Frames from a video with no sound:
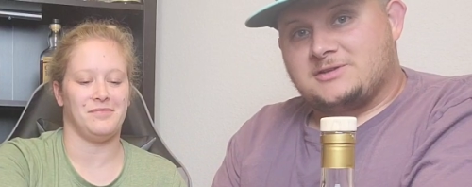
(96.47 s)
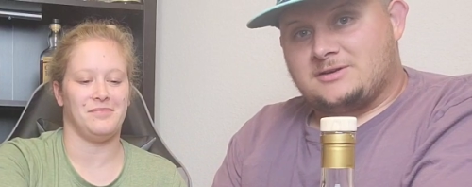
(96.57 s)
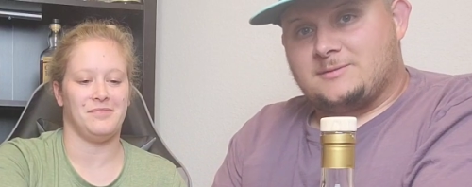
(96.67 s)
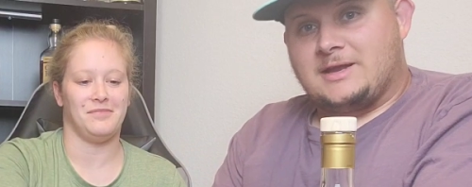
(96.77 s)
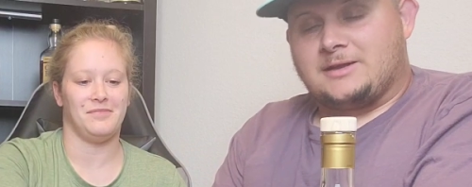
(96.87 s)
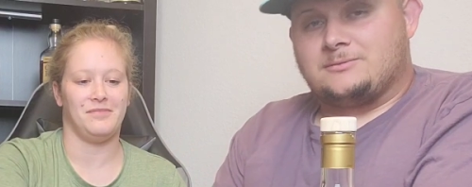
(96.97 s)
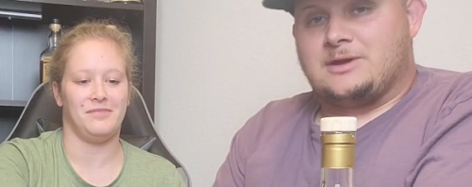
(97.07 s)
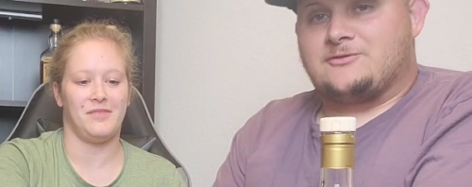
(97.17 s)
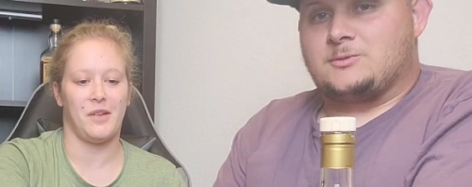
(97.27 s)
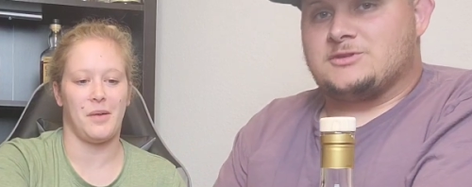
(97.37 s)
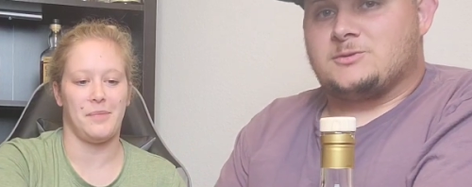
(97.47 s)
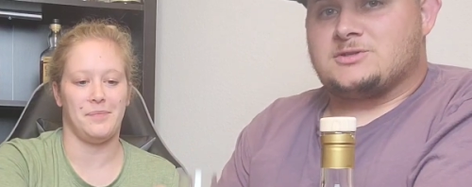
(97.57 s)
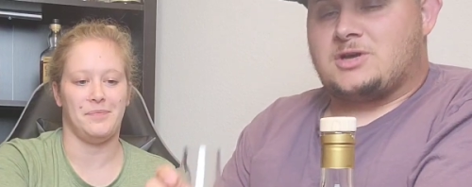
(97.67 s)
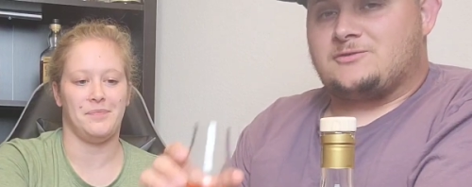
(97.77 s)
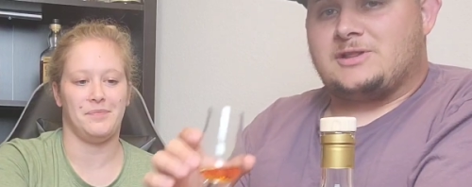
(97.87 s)
Speaker 1: here in a minute after we switch
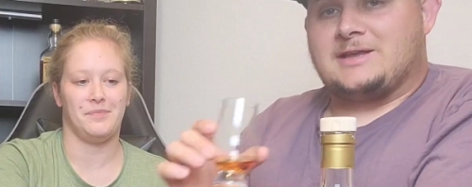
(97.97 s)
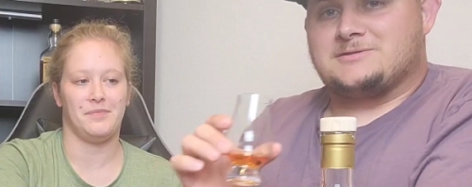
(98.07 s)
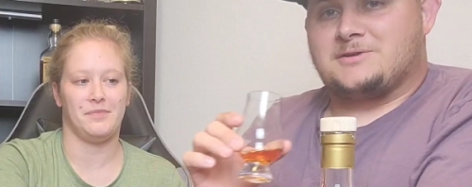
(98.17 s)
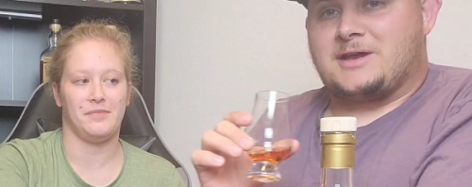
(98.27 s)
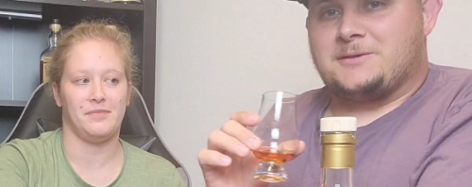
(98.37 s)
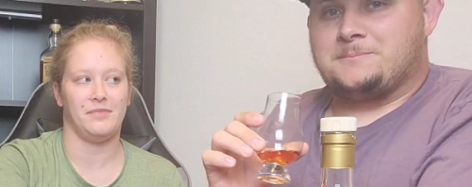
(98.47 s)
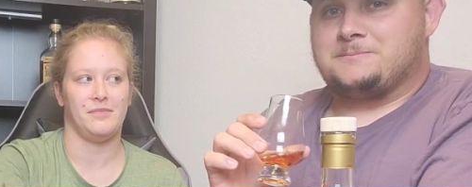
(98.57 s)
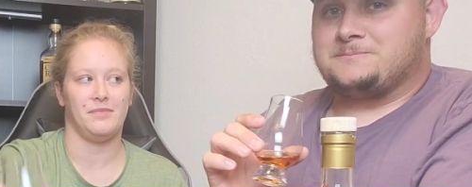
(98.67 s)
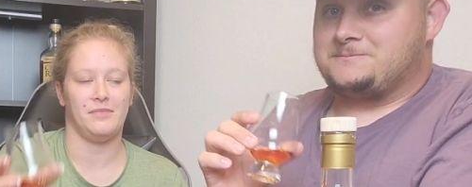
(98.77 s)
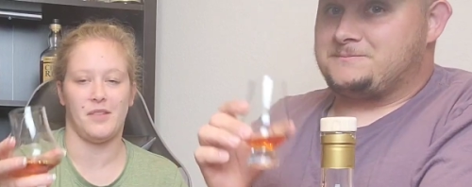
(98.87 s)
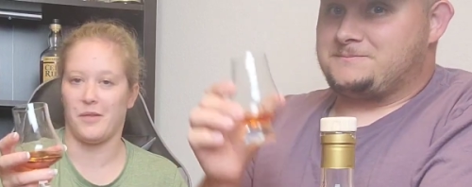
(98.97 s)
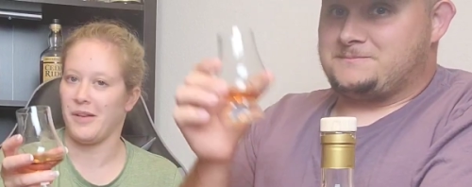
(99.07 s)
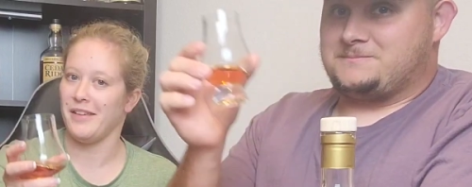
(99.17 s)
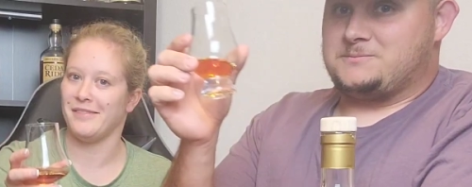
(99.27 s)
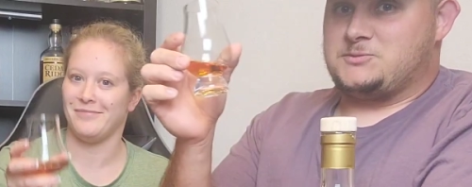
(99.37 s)
off lens, okay?
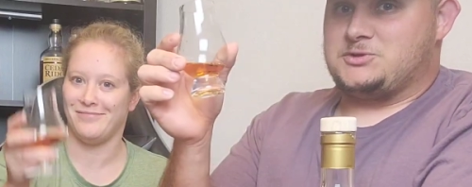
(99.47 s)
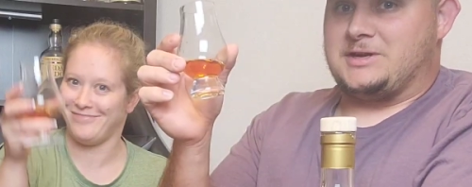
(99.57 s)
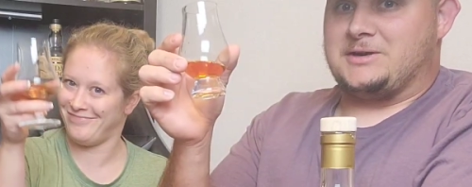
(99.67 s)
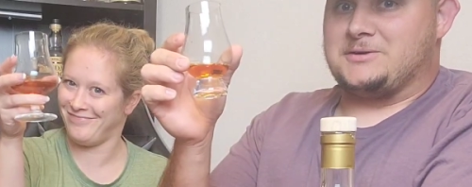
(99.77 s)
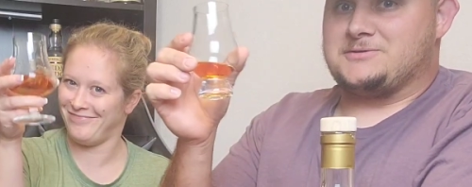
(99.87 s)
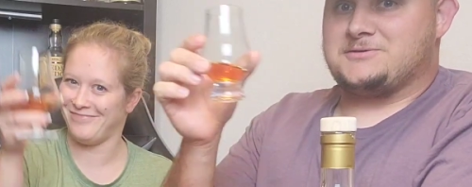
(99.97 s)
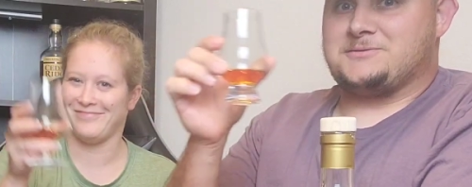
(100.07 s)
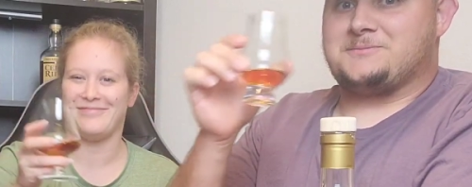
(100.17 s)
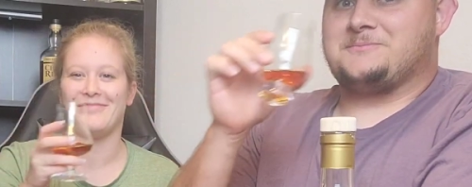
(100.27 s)
Okay. Cheers.